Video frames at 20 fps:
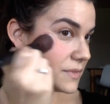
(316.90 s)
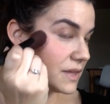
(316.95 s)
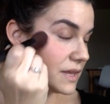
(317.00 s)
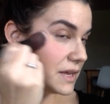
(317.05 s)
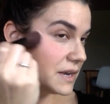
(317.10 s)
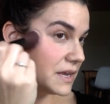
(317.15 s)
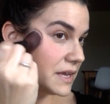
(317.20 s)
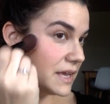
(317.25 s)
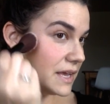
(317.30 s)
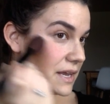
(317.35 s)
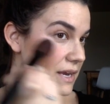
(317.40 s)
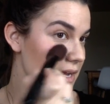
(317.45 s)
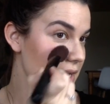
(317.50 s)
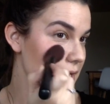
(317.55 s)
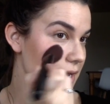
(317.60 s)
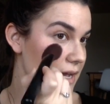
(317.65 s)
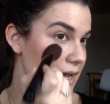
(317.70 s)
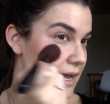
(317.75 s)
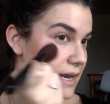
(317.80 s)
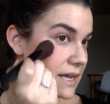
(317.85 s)
And again, I
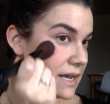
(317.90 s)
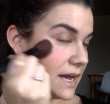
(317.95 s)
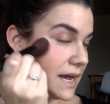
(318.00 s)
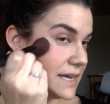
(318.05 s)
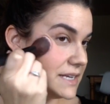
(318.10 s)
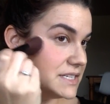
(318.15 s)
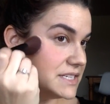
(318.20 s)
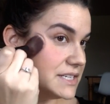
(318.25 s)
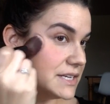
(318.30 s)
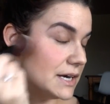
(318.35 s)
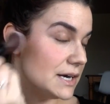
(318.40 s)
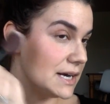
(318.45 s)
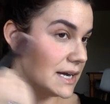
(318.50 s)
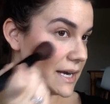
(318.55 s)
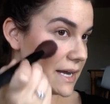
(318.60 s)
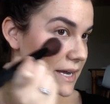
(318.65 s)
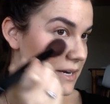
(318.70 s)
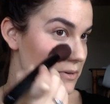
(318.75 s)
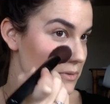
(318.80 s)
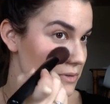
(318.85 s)
dot.
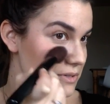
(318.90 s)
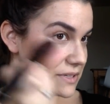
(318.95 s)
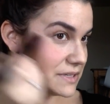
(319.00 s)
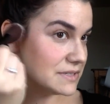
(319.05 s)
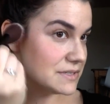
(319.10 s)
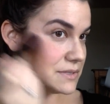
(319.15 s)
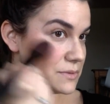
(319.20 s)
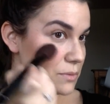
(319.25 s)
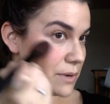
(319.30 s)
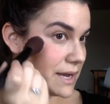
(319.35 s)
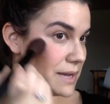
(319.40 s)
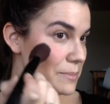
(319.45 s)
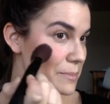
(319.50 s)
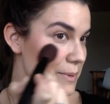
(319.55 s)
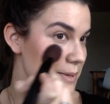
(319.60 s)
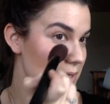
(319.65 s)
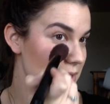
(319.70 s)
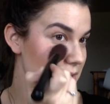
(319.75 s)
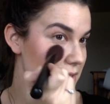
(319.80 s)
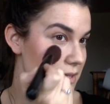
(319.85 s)
I don't really swipe.
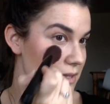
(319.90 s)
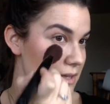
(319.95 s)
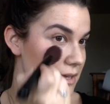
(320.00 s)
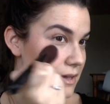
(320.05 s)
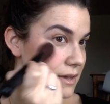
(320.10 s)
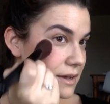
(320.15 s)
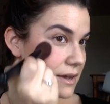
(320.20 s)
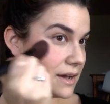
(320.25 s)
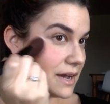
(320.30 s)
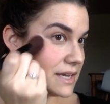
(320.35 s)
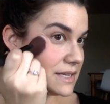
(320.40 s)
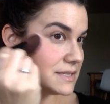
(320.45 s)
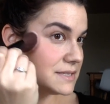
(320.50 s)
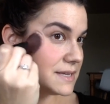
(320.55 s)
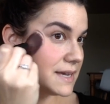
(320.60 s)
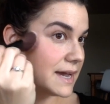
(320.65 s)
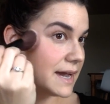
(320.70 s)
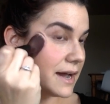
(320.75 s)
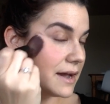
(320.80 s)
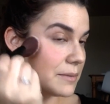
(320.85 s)
I
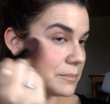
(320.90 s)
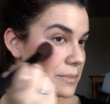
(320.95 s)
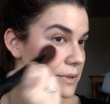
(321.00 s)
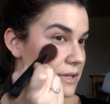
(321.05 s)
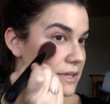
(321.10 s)
tap.